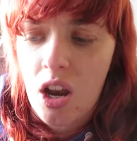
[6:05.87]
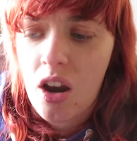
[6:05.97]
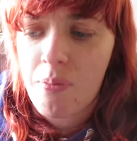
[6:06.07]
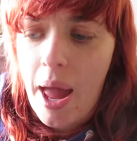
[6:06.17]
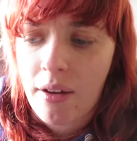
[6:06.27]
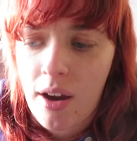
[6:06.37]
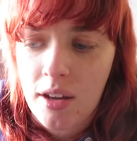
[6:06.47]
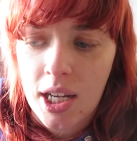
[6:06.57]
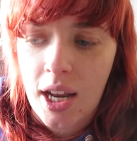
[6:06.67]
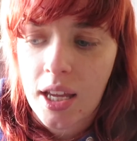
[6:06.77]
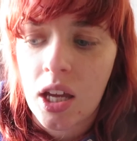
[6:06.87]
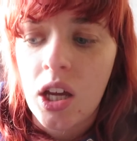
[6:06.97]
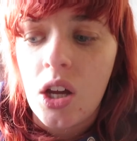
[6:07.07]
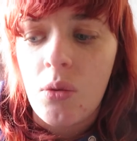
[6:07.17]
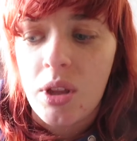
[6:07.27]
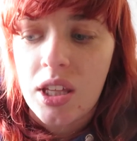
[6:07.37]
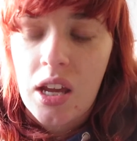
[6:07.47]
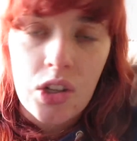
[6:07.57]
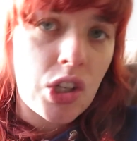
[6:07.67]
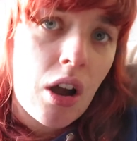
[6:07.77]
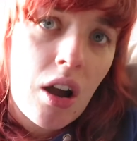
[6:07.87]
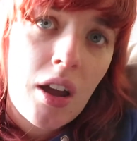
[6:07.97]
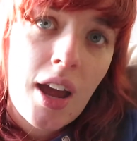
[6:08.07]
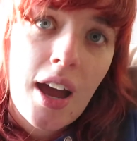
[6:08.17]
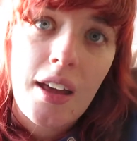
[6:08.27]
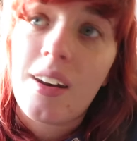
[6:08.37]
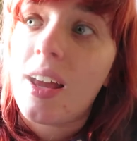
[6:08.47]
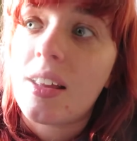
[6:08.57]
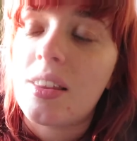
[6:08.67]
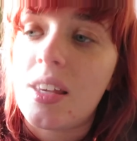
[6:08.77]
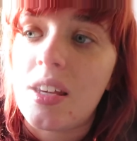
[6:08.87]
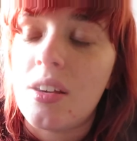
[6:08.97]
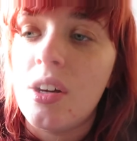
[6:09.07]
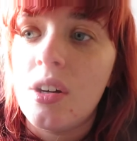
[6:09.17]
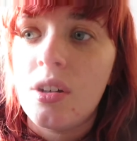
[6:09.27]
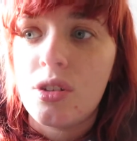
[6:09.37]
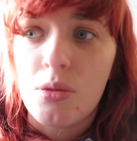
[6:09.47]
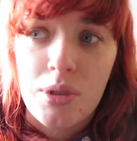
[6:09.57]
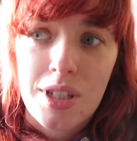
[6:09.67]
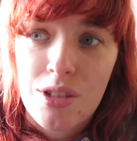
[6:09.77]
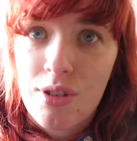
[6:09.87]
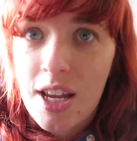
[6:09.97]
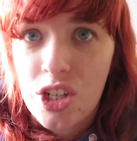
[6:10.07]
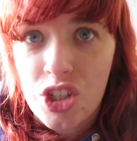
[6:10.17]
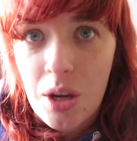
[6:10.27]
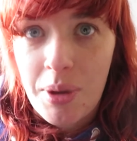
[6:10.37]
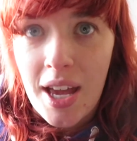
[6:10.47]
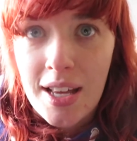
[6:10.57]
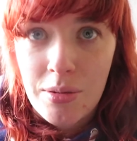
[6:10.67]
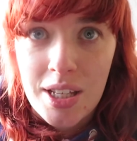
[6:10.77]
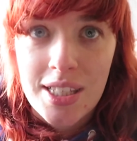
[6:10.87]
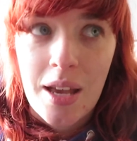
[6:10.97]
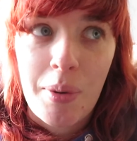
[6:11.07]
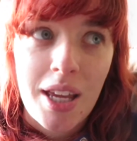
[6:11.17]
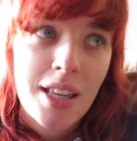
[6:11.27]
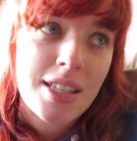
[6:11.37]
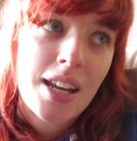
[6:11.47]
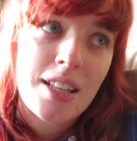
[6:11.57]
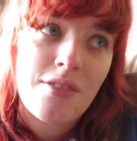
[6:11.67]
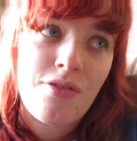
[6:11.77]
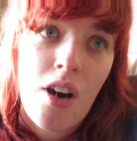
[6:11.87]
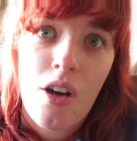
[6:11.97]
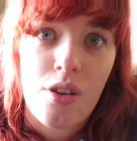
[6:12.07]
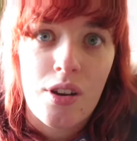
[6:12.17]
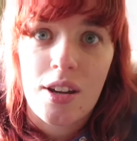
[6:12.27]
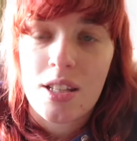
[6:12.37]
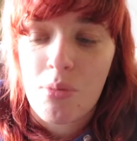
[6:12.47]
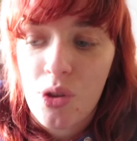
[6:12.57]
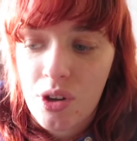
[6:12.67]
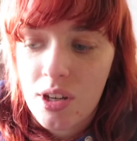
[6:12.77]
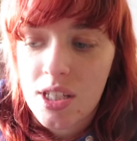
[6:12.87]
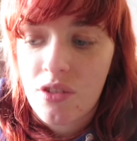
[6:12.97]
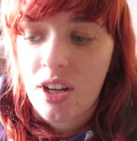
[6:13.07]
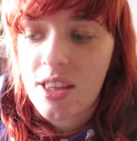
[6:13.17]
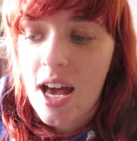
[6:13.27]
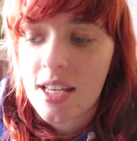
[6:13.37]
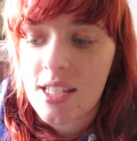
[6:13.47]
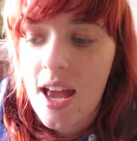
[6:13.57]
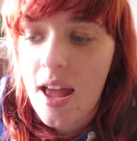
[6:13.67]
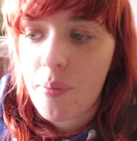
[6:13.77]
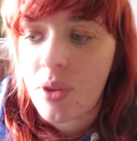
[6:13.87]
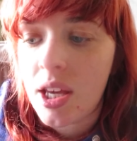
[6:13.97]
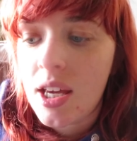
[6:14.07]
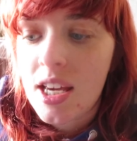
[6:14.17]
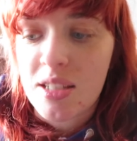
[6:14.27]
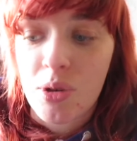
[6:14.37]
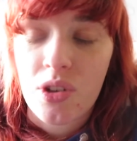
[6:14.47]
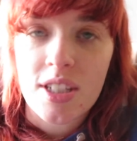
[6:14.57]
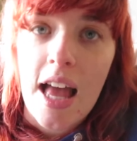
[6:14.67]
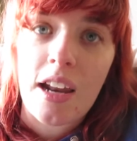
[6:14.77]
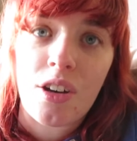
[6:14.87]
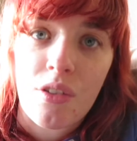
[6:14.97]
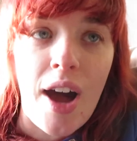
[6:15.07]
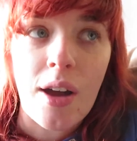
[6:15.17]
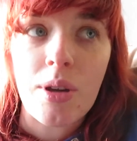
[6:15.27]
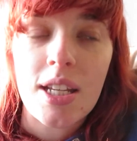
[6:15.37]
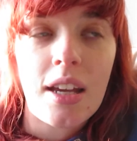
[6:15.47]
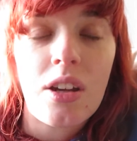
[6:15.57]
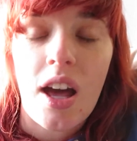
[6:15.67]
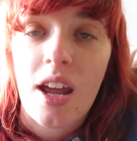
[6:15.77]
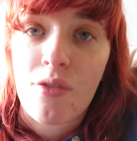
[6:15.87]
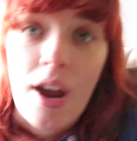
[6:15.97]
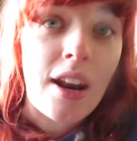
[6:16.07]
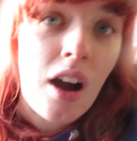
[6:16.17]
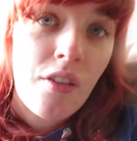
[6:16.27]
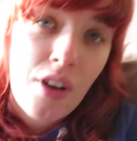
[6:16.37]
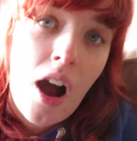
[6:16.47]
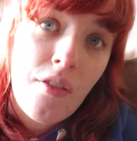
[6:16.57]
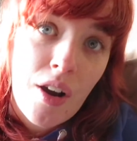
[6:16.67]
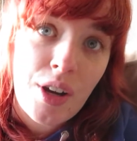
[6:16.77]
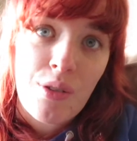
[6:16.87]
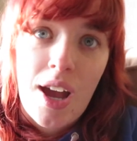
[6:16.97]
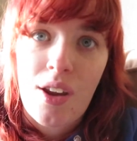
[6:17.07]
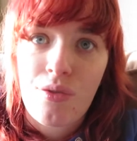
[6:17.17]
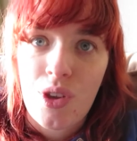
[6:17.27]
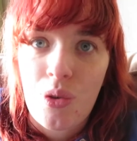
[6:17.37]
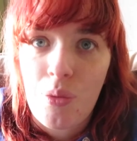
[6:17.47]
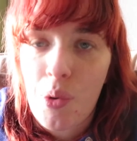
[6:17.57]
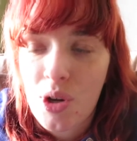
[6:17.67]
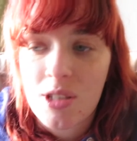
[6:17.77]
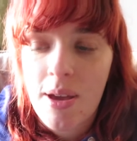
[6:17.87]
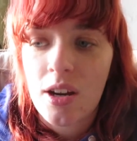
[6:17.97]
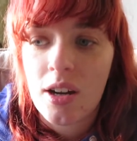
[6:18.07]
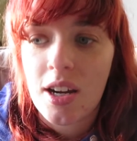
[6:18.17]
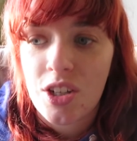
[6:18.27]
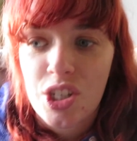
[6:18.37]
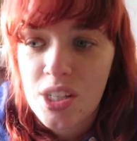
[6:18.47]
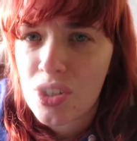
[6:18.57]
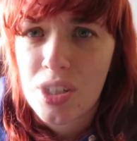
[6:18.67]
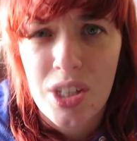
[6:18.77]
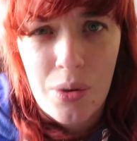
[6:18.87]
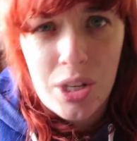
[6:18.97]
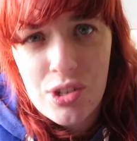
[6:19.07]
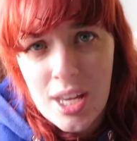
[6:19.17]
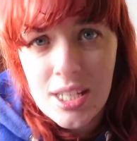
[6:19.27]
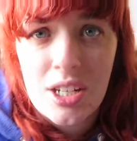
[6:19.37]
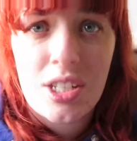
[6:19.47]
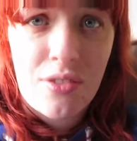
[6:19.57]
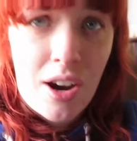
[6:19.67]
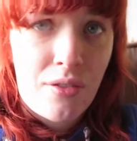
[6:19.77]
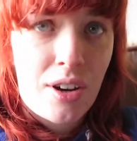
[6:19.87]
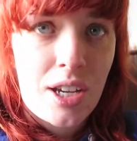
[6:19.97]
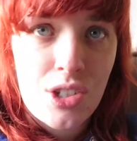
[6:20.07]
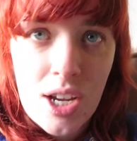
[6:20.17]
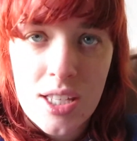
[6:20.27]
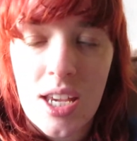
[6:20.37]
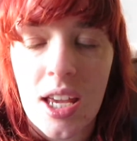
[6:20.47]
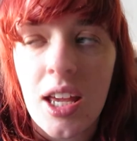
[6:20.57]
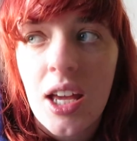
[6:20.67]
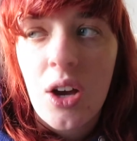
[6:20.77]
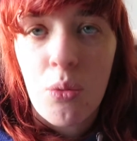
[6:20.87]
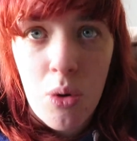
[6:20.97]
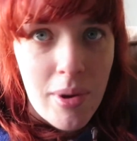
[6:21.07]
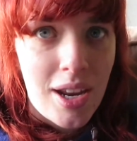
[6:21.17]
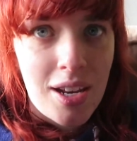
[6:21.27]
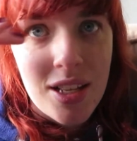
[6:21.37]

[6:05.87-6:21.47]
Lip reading: a lot of background in, like, with King John and, like, the tumultuous relationship he has with his siblings and his father and his mother and stuff like that. His mother is Eleanor of Aquitaine, and I've already read a few books about her, and she's just so interesting. She's a very, very interesting woman in